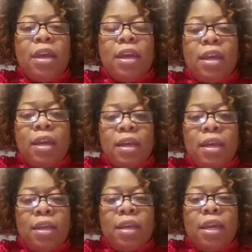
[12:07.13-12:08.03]

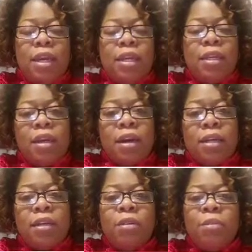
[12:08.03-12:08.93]
And it
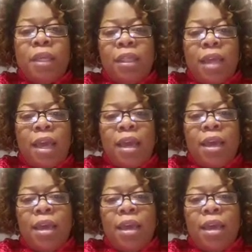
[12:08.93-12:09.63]
dawned on me that